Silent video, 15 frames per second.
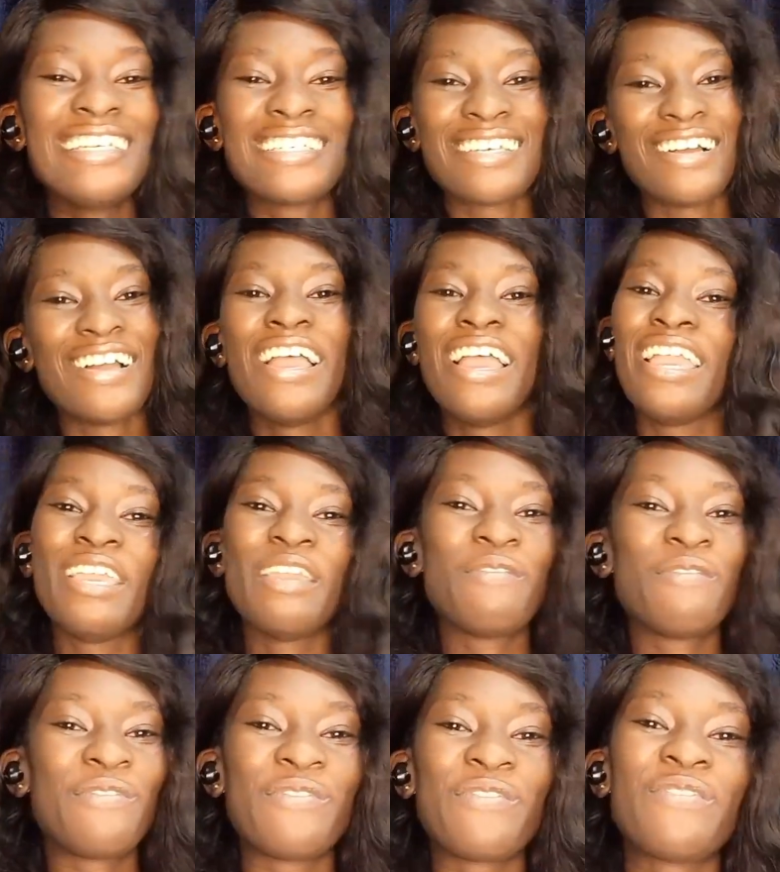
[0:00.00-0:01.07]
So
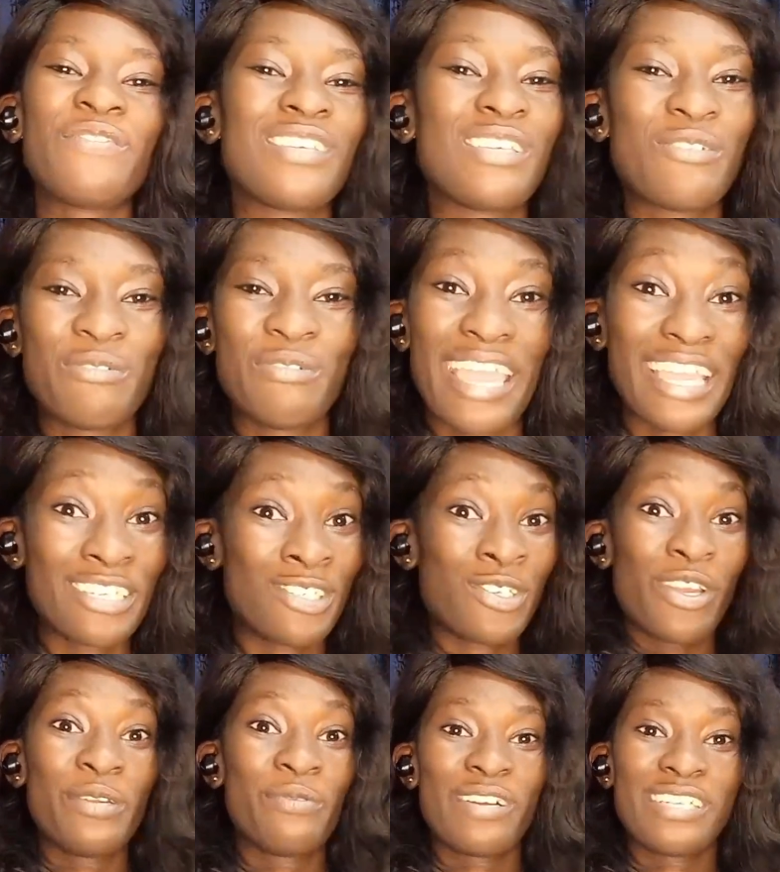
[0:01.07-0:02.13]
if you
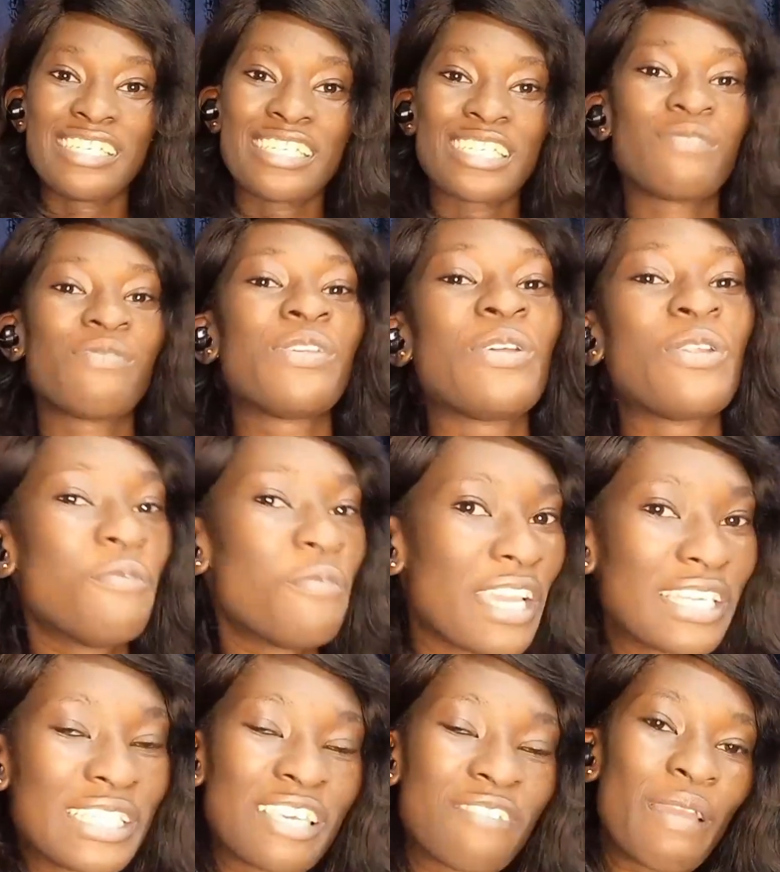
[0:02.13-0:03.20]
enjoyed watching this video, don't
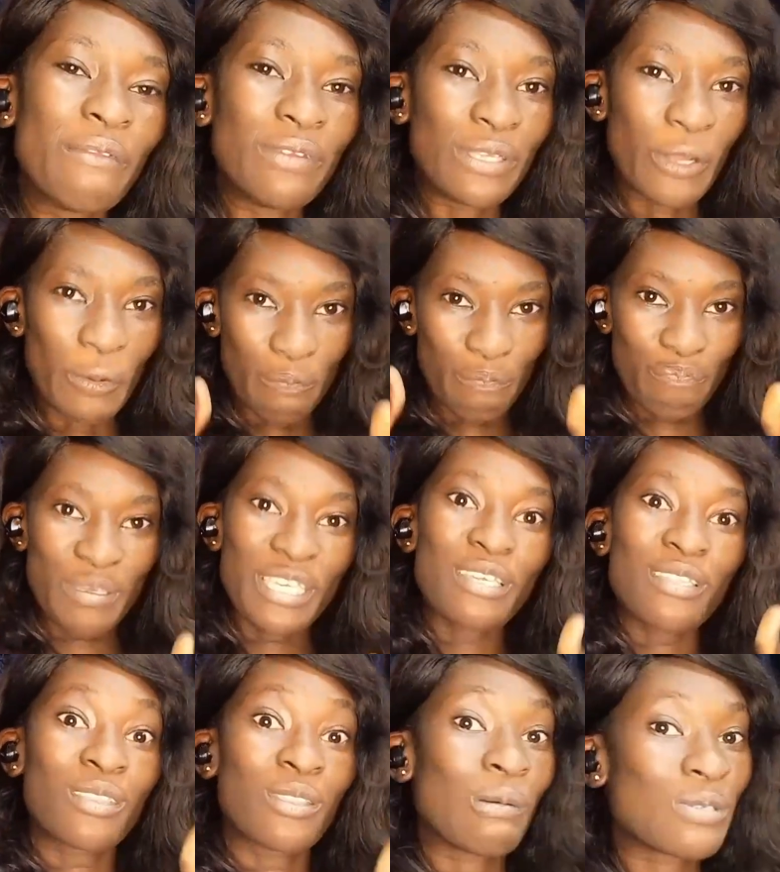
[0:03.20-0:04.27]
forget to give my video a
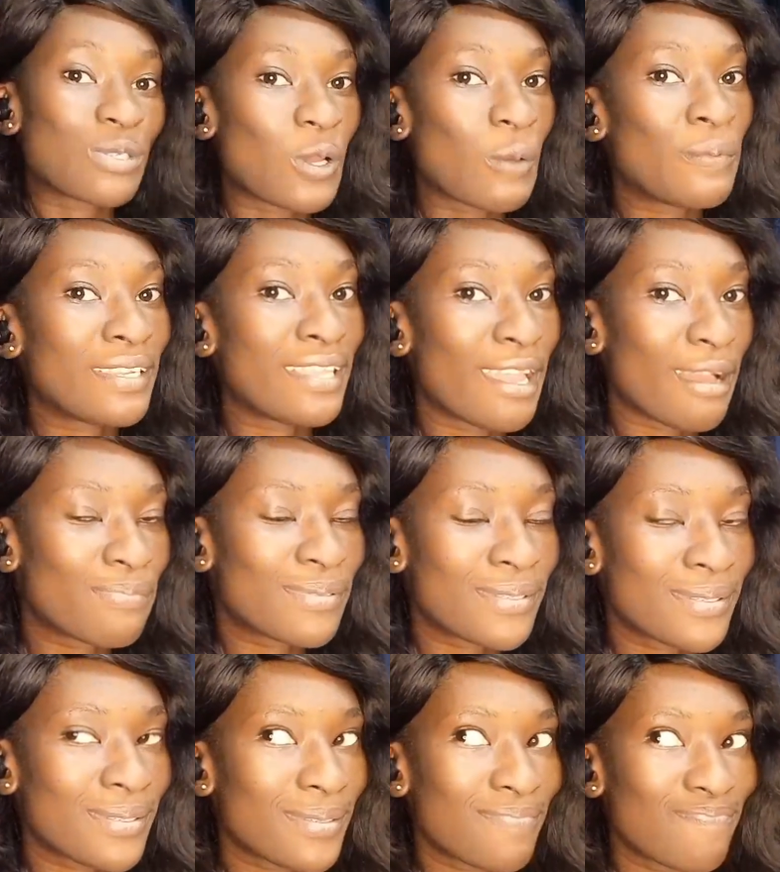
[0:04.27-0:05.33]
big thumbs up. It
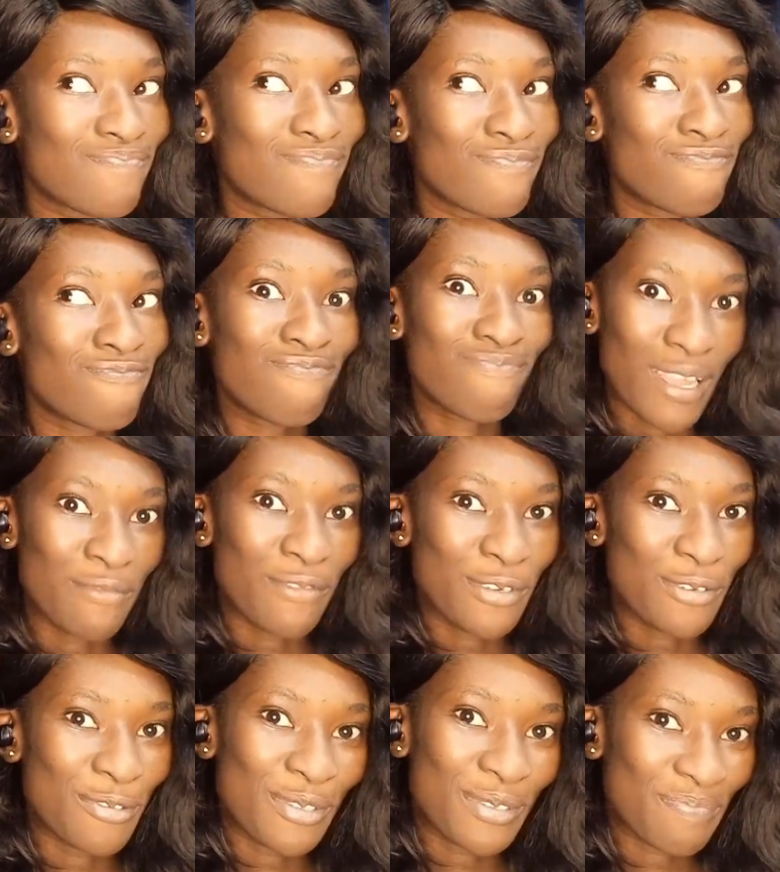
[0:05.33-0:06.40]
helps my
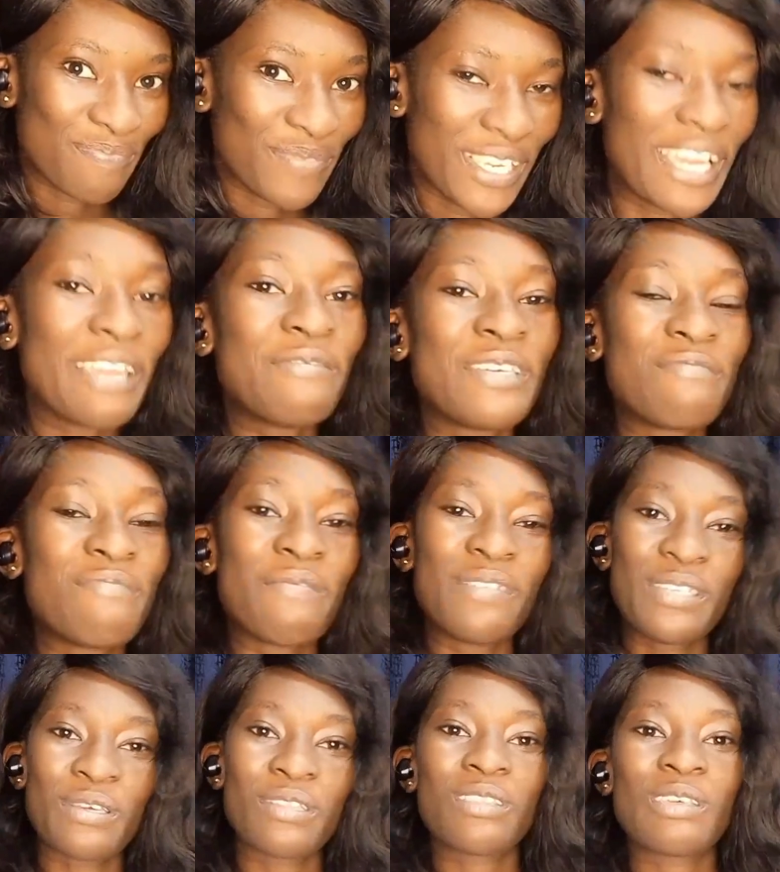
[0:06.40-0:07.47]
videos. Yeah, if you give my
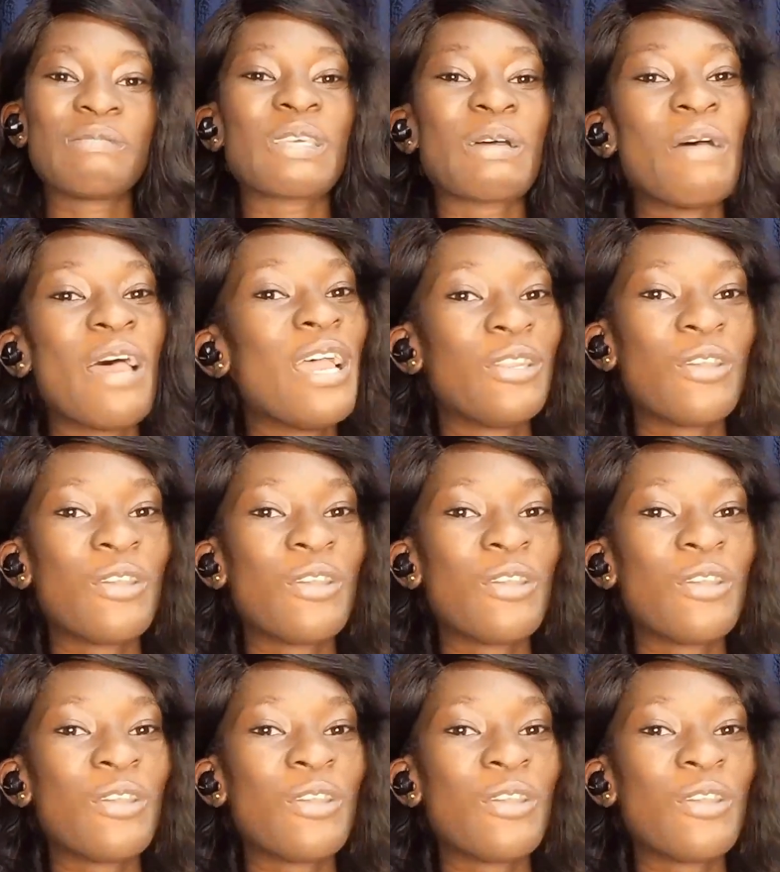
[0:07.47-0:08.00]
video a thumbs up.